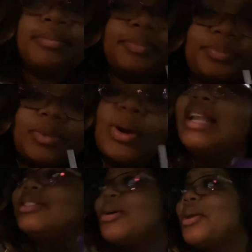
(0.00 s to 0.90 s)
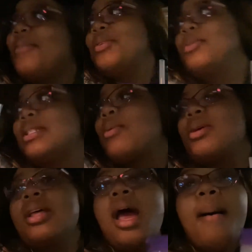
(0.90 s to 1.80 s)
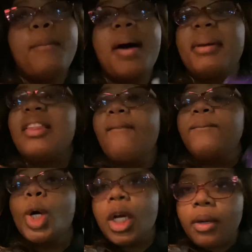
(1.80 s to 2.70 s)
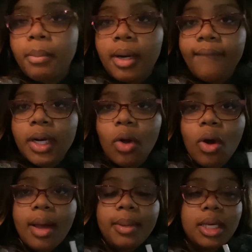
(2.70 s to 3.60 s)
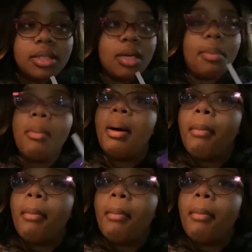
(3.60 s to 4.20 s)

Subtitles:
Okay, let's look at our food because I'm about to fuck the motherfucking crab legs up on my mom.